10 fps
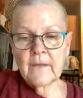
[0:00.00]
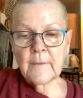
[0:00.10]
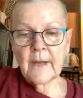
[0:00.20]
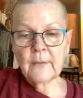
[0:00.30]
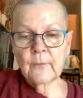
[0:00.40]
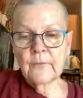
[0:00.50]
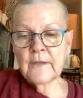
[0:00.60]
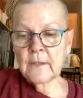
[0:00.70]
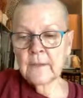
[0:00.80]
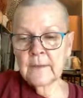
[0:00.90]
They might
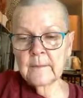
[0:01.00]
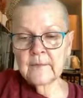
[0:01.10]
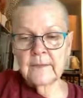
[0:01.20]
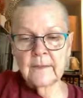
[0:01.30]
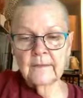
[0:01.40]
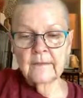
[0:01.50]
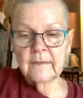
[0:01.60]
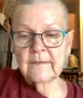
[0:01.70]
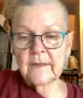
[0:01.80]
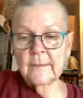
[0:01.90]
reveal themselves
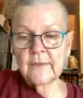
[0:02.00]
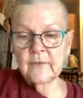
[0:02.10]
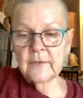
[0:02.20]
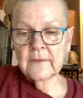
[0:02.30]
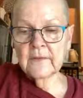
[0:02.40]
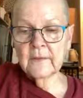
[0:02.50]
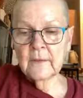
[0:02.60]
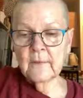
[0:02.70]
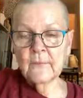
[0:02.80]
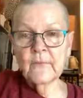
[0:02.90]
as images,
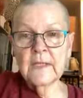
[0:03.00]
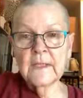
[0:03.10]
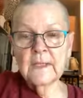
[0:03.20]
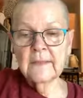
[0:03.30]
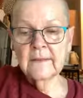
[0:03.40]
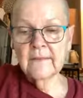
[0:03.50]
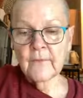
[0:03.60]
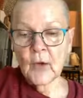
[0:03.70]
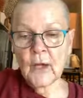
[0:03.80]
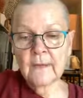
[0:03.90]
feelings,
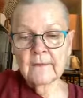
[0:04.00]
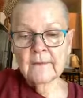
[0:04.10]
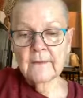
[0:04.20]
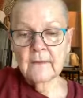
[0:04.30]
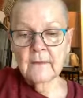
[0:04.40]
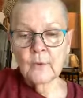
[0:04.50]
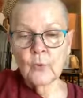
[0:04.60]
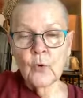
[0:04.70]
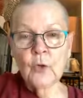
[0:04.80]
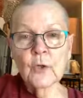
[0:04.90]
thoughts,
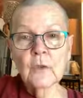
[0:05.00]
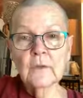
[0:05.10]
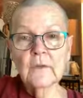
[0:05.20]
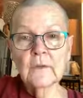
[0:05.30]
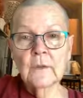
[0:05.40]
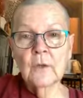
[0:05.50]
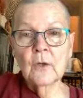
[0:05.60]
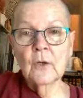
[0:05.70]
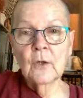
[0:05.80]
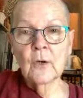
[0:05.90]
words,
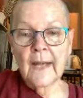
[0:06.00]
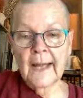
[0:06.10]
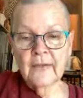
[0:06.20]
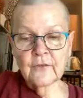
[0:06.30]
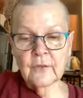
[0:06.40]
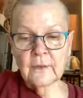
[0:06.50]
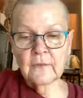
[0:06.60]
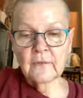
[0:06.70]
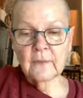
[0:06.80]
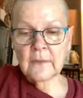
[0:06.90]
or
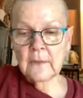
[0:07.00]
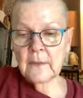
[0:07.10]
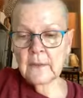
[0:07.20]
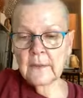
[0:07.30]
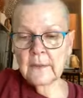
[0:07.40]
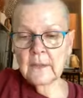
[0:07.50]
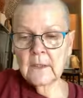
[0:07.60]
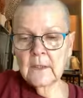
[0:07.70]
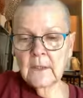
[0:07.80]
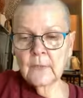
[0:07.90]
actions.
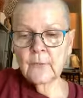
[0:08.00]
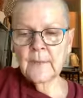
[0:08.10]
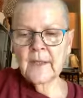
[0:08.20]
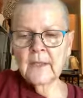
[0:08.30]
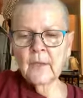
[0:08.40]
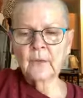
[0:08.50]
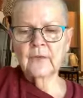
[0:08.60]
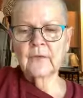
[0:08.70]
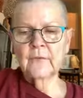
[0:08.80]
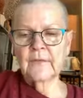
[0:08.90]
We may
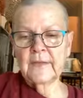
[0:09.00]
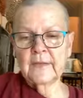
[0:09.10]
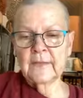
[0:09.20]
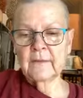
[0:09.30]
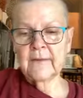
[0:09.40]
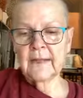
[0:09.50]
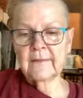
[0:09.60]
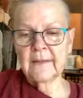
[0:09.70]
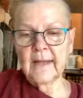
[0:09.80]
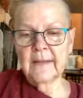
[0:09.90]
notice a feeling of
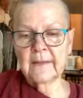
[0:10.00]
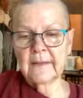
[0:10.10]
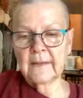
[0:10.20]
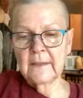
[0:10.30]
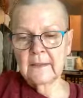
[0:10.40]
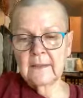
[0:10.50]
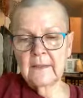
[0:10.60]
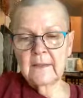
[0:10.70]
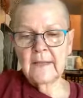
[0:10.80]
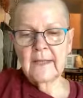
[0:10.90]
anxiety
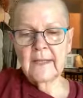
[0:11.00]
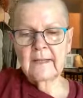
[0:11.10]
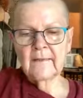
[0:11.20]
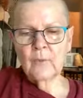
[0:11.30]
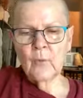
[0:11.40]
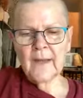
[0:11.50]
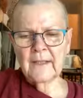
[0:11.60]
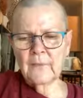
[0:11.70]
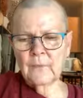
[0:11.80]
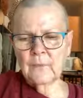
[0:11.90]
and ask,
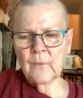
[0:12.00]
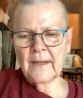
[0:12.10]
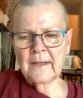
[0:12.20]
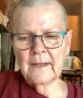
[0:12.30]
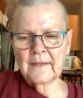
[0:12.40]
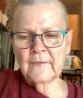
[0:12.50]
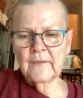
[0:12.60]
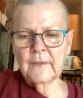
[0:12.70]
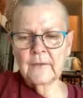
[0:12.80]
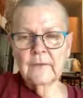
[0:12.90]
why did I
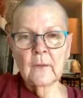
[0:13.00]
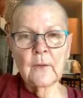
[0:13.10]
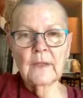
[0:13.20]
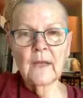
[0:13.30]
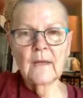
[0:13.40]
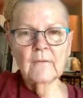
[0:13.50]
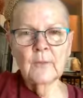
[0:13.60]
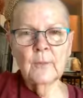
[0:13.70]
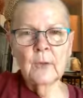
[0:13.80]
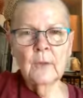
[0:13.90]
feel so
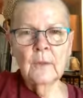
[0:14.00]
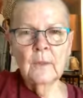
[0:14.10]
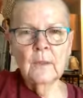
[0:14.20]
uncomfortable